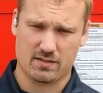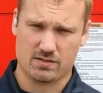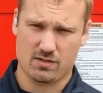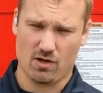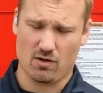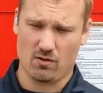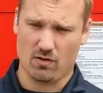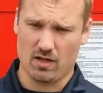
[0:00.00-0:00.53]

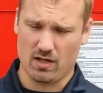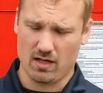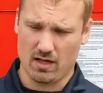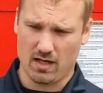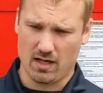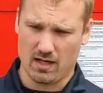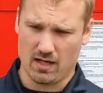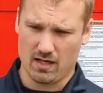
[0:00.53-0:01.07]
So
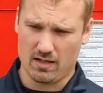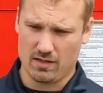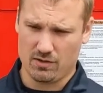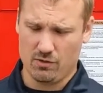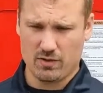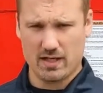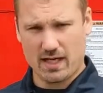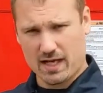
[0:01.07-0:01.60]

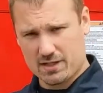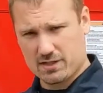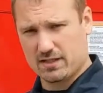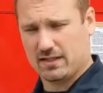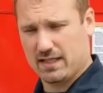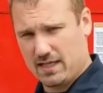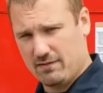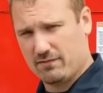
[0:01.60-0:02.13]
you can
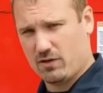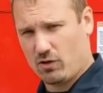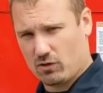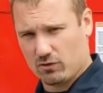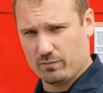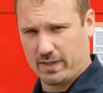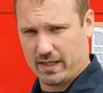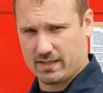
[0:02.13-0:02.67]
actually leave
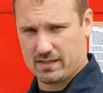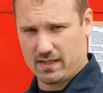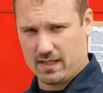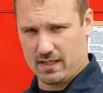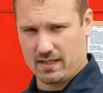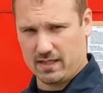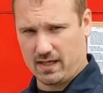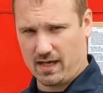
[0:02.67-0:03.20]
cold mix
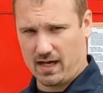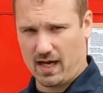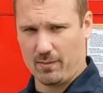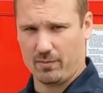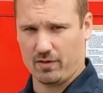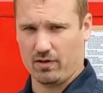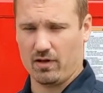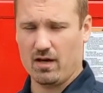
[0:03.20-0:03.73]
in the
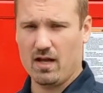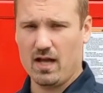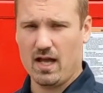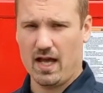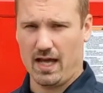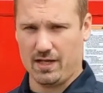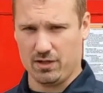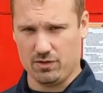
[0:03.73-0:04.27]
hopper
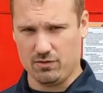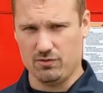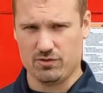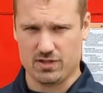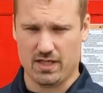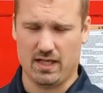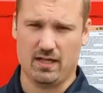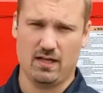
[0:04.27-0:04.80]
and
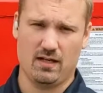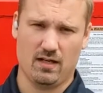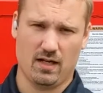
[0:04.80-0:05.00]
use it,